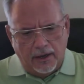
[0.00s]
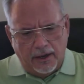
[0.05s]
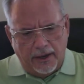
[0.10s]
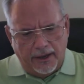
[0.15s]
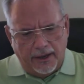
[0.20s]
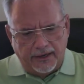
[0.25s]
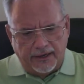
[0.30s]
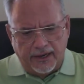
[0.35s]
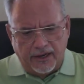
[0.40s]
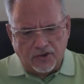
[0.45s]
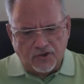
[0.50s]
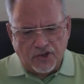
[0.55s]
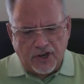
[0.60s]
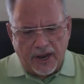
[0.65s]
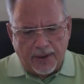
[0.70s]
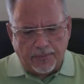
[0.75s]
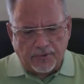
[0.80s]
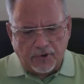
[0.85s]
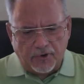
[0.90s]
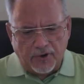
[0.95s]
And again,
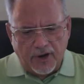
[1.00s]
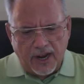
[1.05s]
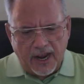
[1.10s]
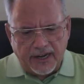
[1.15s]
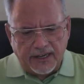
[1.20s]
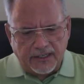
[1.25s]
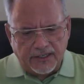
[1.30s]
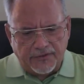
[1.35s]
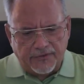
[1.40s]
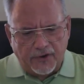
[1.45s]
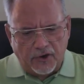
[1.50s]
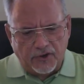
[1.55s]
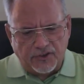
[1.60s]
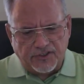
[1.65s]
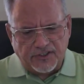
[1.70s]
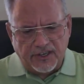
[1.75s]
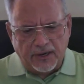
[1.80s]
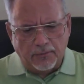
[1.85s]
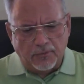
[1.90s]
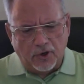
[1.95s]
Chapter 9 is very
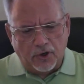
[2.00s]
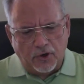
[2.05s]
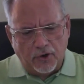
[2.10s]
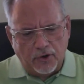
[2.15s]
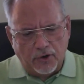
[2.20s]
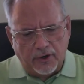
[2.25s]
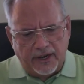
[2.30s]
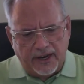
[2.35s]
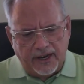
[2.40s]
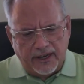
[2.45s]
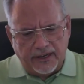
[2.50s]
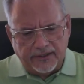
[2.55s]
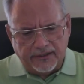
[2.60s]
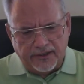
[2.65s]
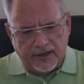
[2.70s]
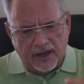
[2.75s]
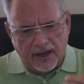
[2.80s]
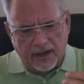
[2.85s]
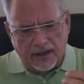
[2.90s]
similar, and